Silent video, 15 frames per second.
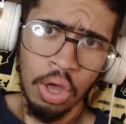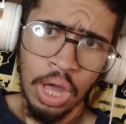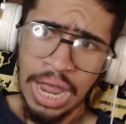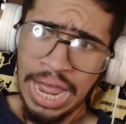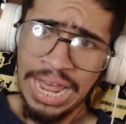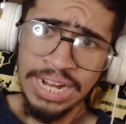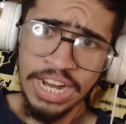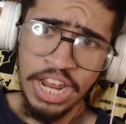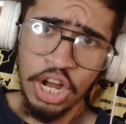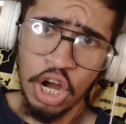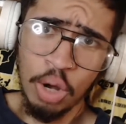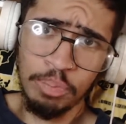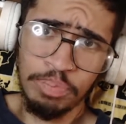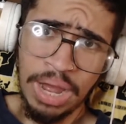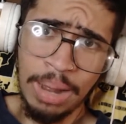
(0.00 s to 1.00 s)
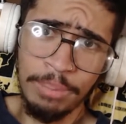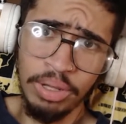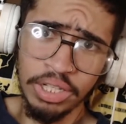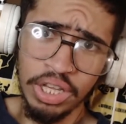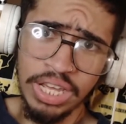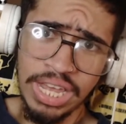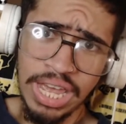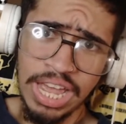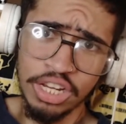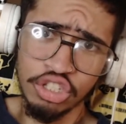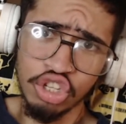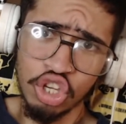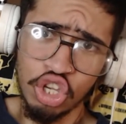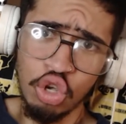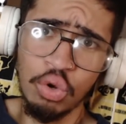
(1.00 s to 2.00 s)
I need her publicly
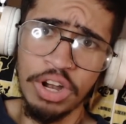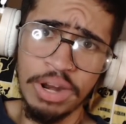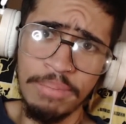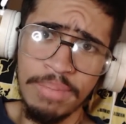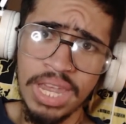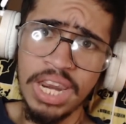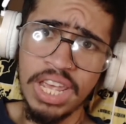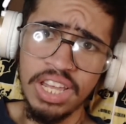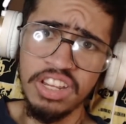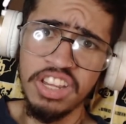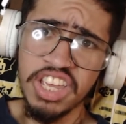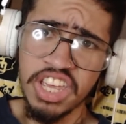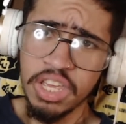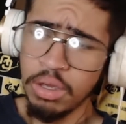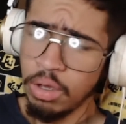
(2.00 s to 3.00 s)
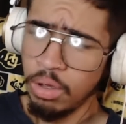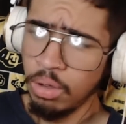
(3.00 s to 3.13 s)
executed immediately.